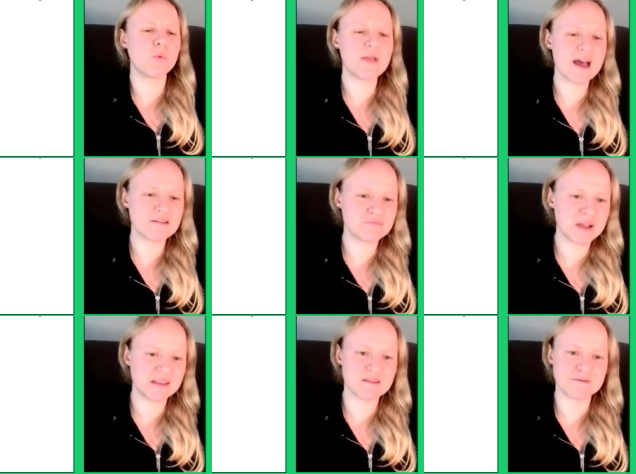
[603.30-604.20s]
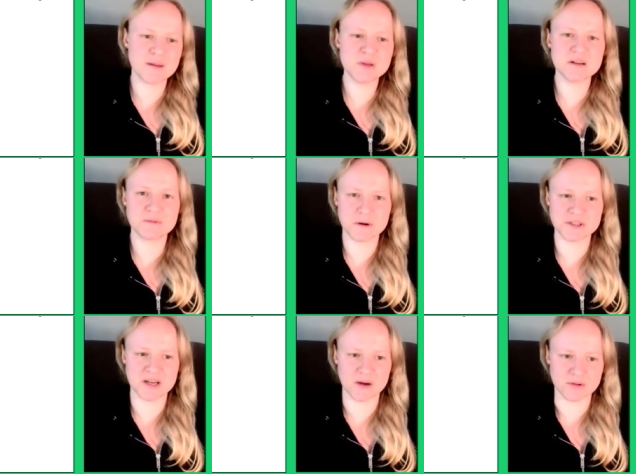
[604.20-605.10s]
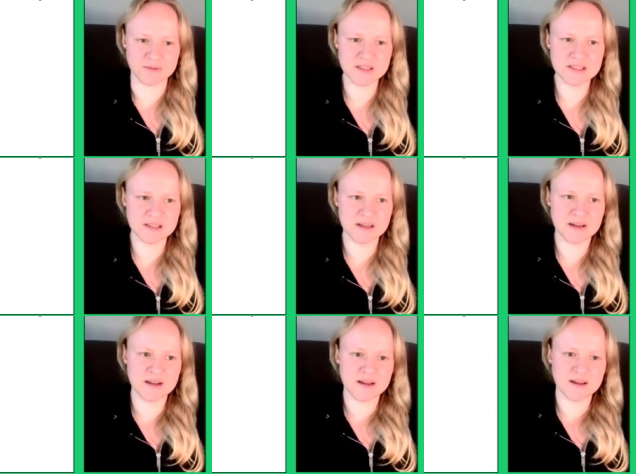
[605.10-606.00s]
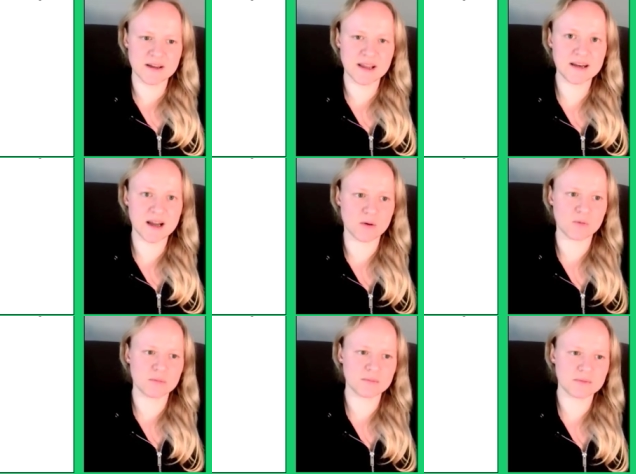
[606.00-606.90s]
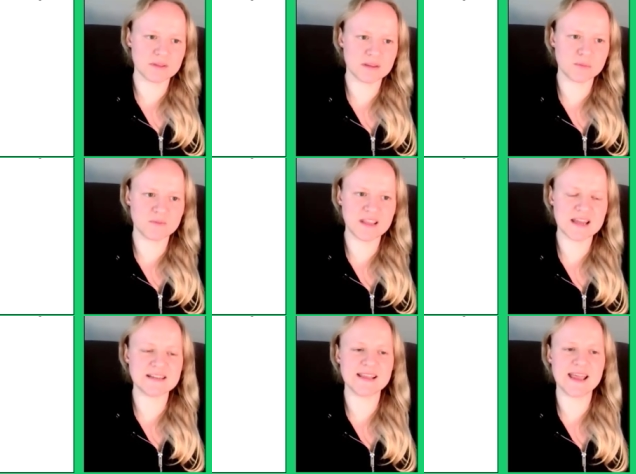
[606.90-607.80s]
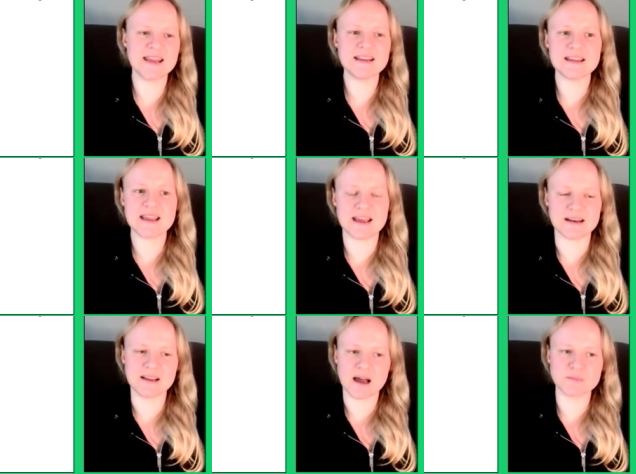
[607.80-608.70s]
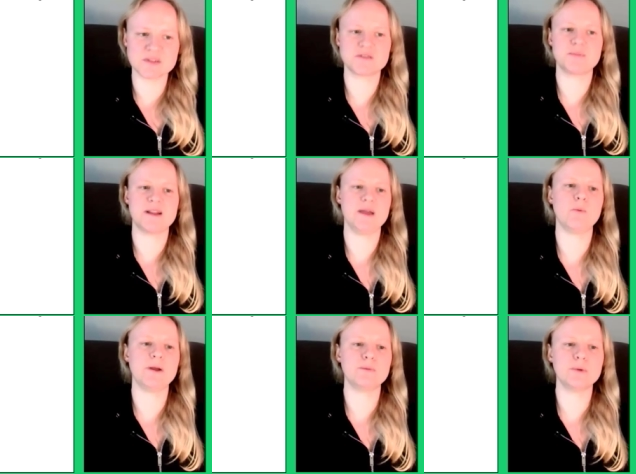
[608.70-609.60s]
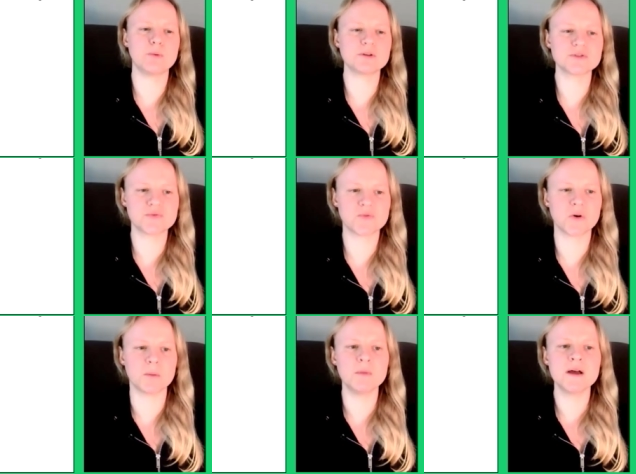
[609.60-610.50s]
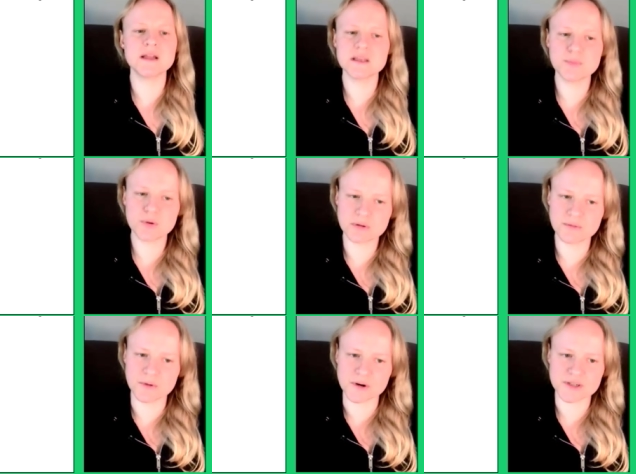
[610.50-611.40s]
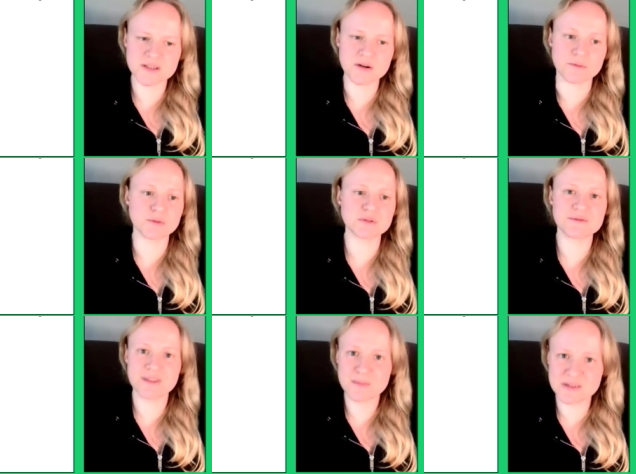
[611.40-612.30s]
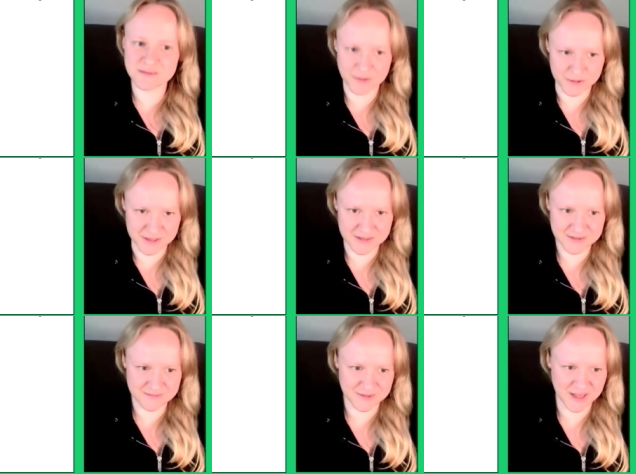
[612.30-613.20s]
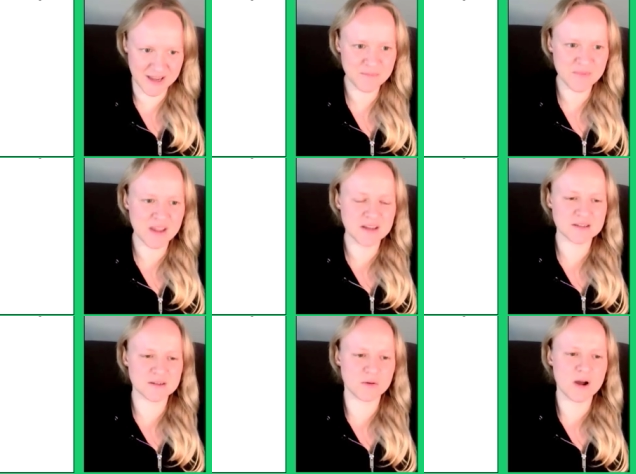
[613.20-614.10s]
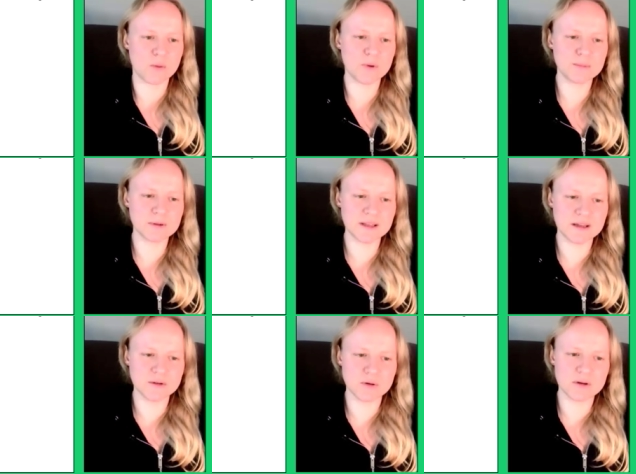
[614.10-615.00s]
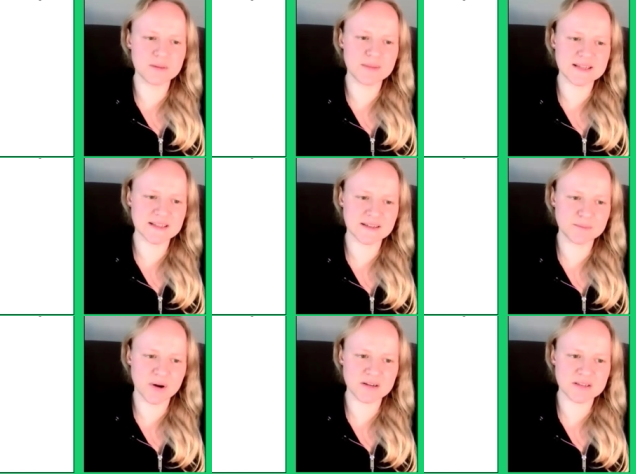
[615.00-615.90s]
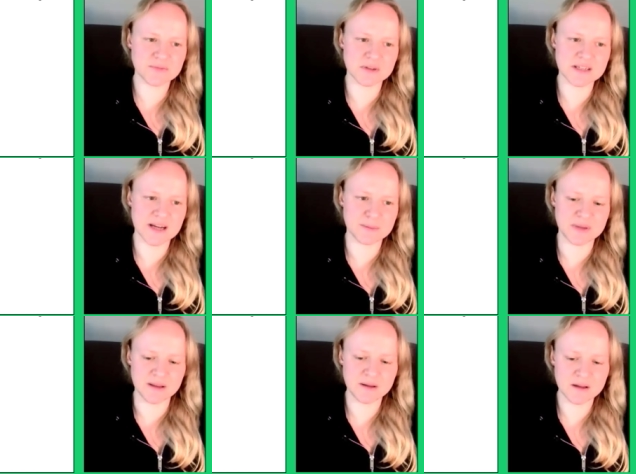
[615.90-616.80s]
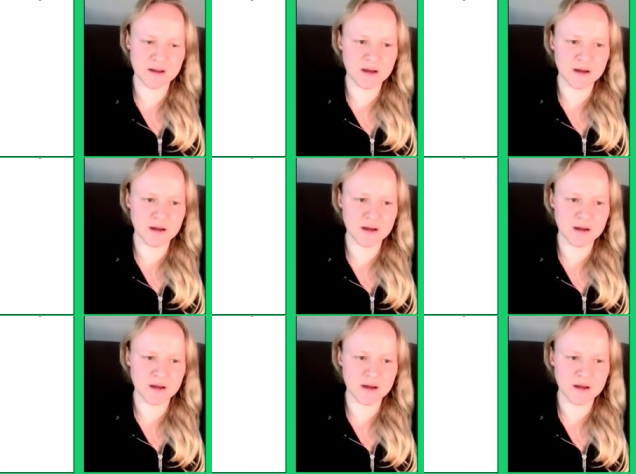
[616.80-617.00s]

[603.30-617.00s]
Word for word: we have made the feminine version out of it, and now the, the ending nen comes into play when we want to form the plural versions of those feminine versions. Okay, so we will ignore the masculine parts for the time being.